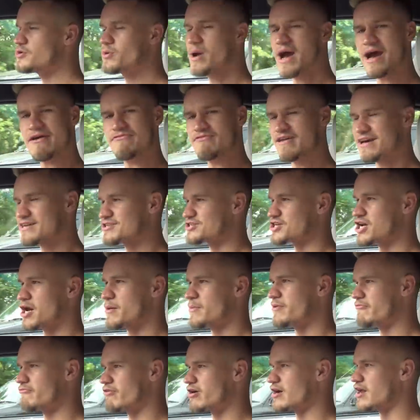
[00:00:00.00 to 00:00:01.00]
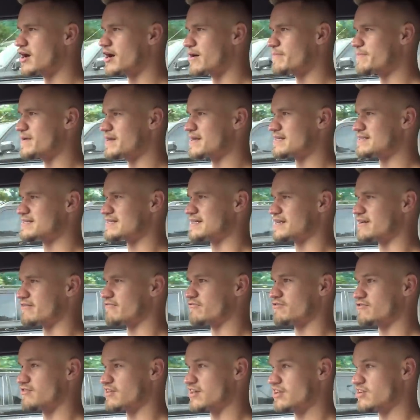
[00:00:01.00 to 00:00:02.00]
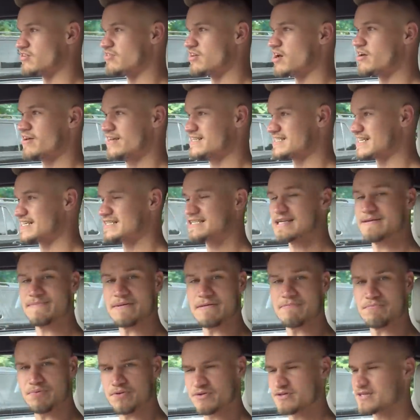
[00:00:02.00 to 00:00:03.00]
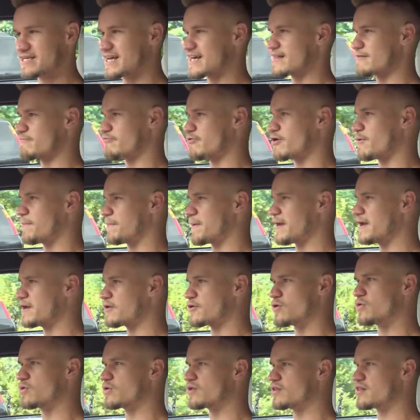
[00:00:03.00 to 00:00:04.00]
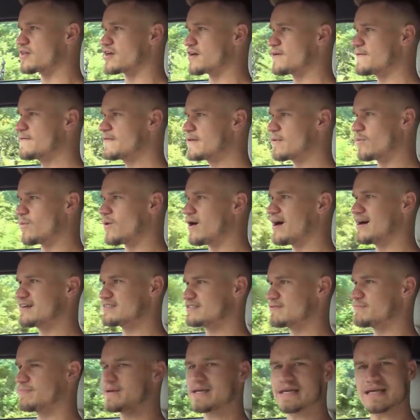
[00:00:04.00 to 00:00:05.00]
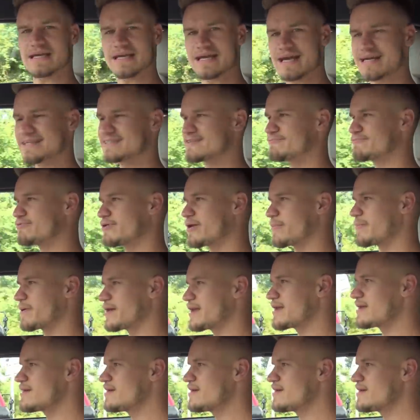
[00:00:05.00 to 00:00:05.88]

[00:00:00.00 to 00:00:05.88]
you have that German reliability of, that you know it's actually been put together properly and all of the wires have been connected properly.